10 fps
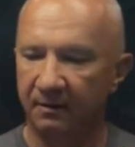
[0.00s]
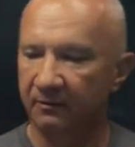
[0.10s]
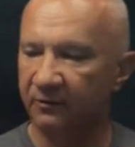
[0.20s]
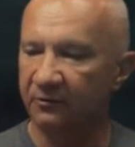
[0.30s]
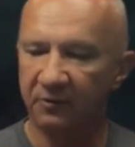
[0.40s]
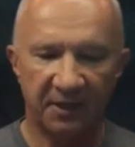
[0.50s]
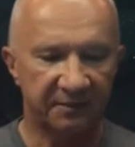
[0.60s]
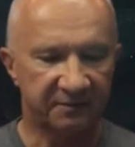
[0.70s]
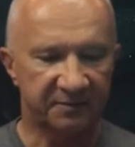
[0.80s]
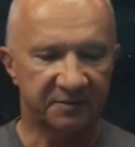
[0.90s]
rewrite
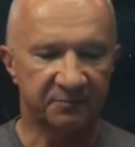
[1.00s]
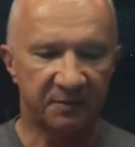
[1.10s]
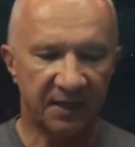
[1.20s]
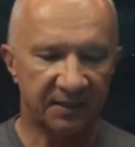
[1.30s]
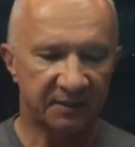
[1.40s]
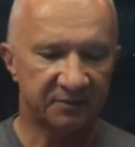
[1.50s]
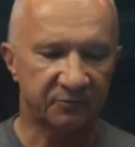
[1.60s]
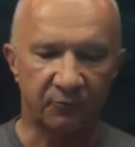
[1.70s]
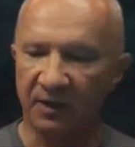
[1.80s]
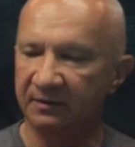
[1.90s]
this as minus
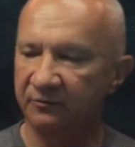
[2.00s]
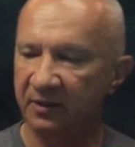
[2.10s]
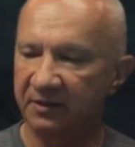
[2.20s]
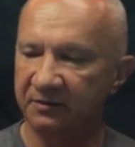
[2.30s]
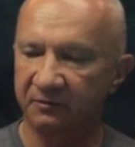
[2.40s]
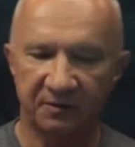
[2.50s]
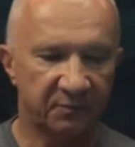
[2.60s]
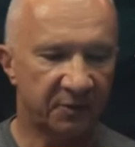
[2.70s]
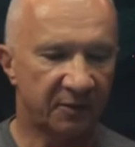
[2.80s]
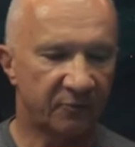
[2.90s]
1 raised to the
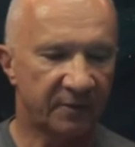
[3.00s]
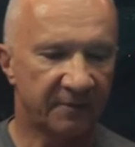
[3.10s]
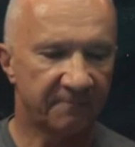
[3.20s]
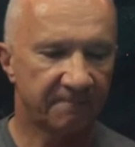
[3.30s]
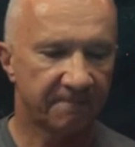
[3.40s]
power